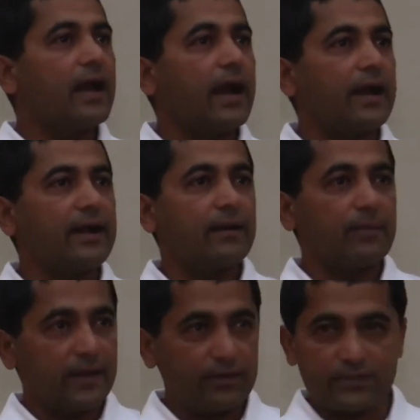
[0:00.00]
and
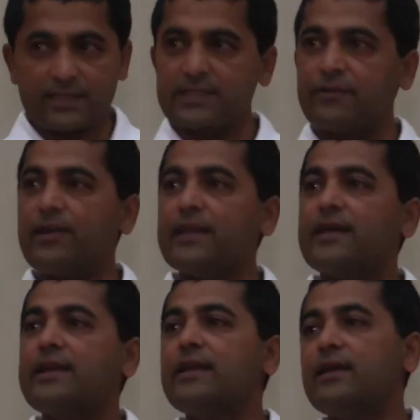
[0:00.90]
live such a way
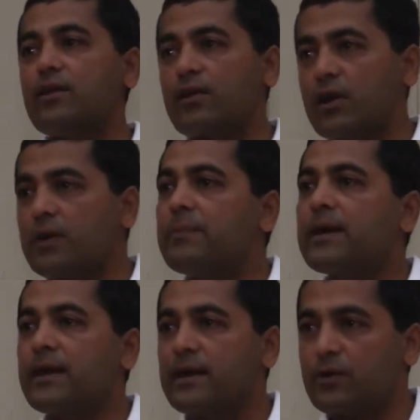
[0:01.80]
that you are not
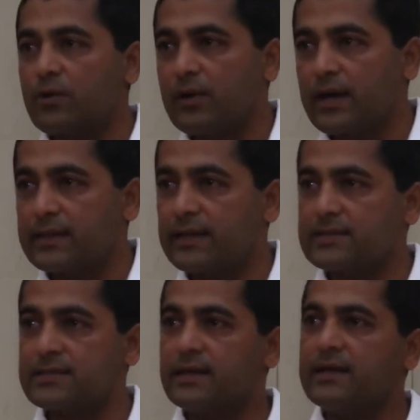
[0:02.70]
burden to
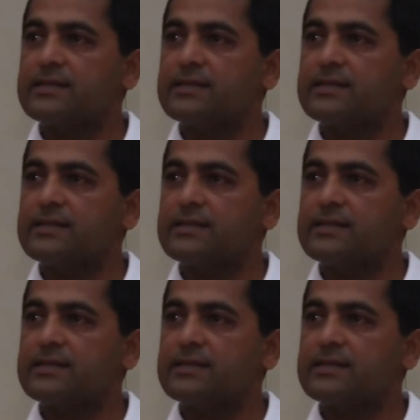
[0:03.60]
others.